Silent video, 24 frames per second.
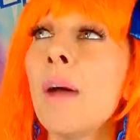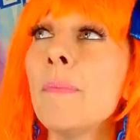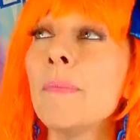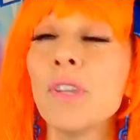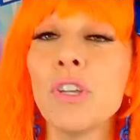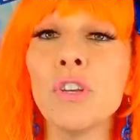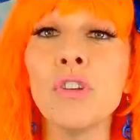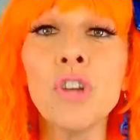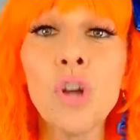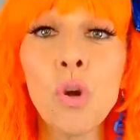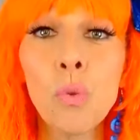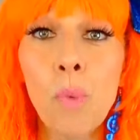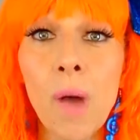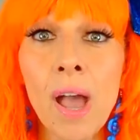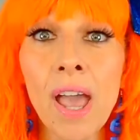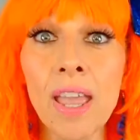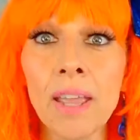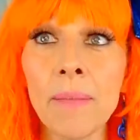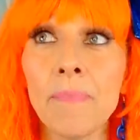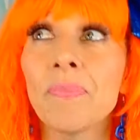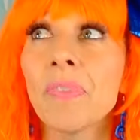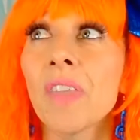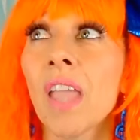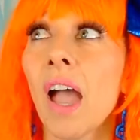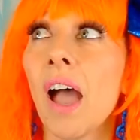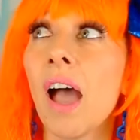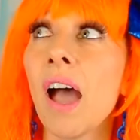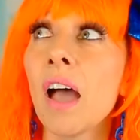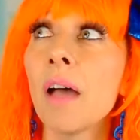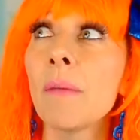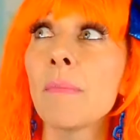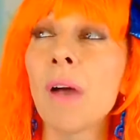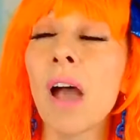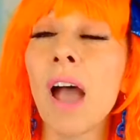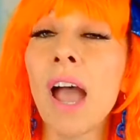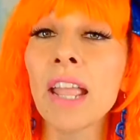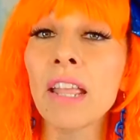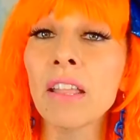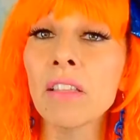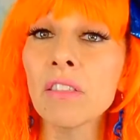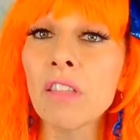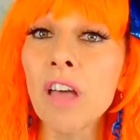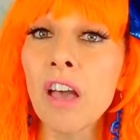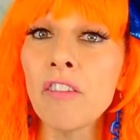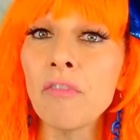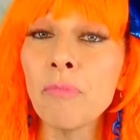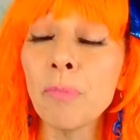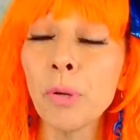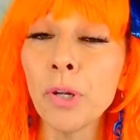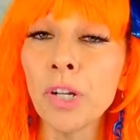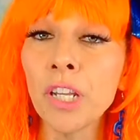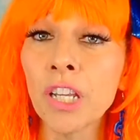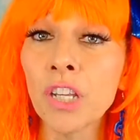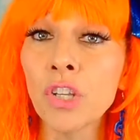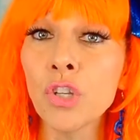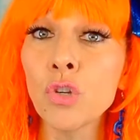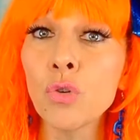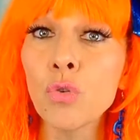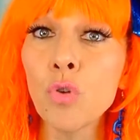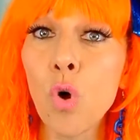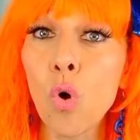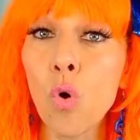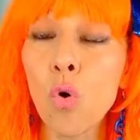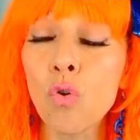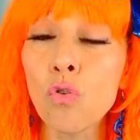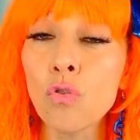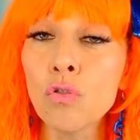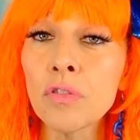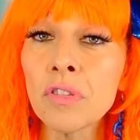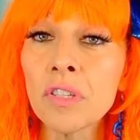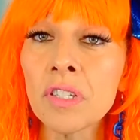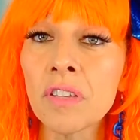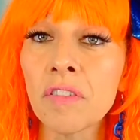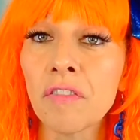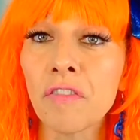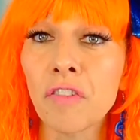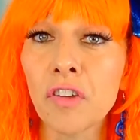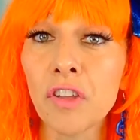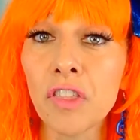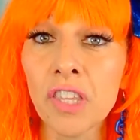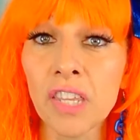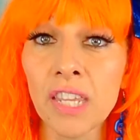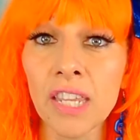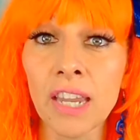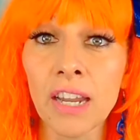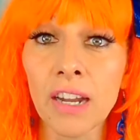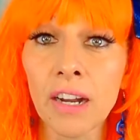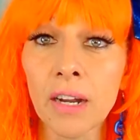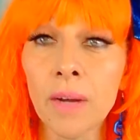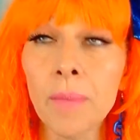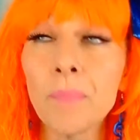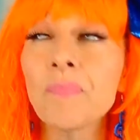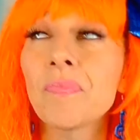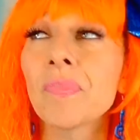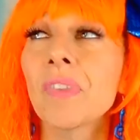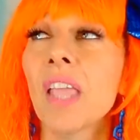You know what? I love putting new goals for the year.